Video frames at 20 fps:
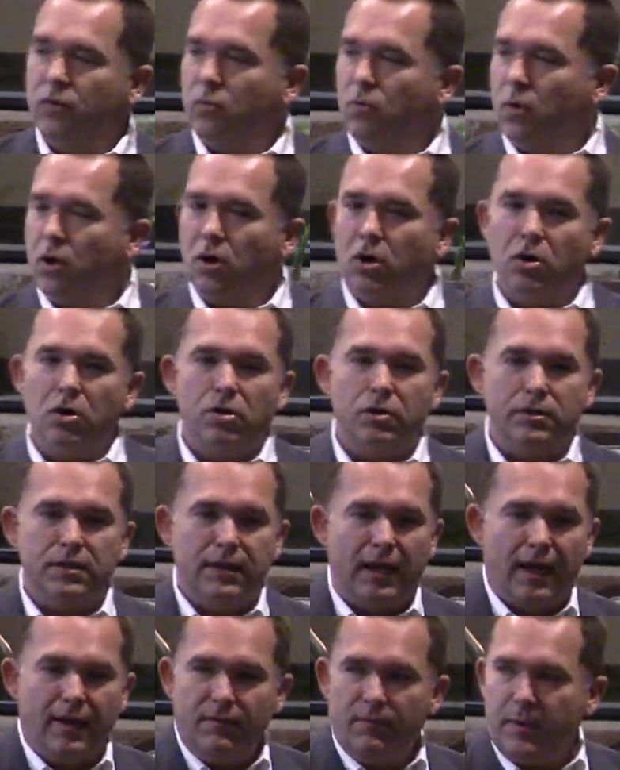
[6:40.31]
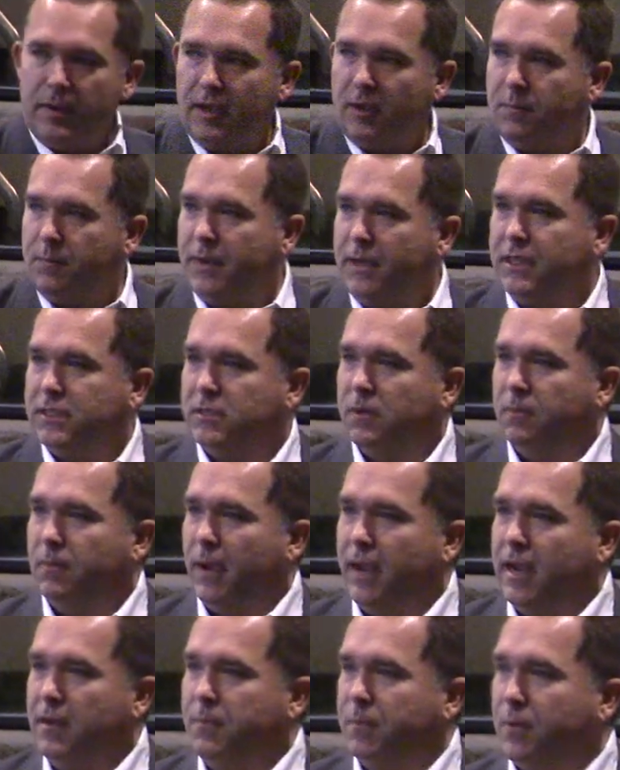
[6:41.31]
the world gave me a piece of
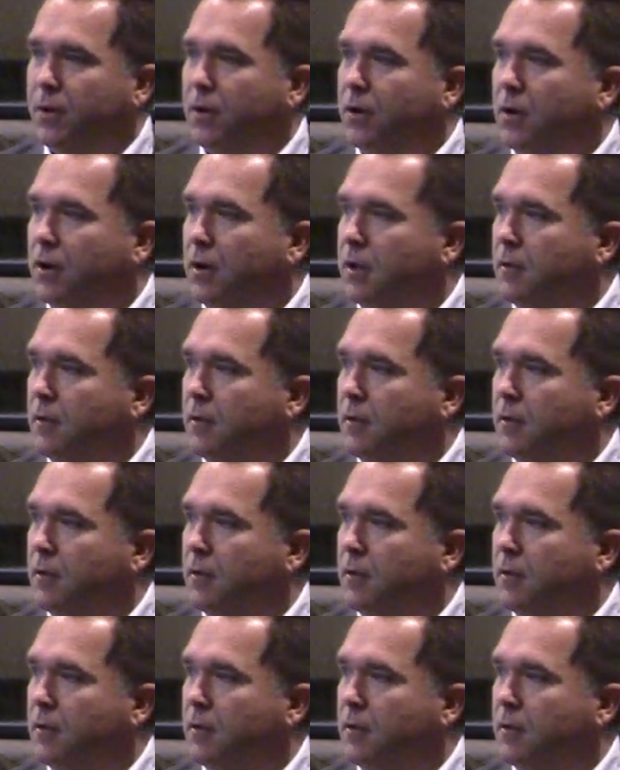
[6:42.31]
paper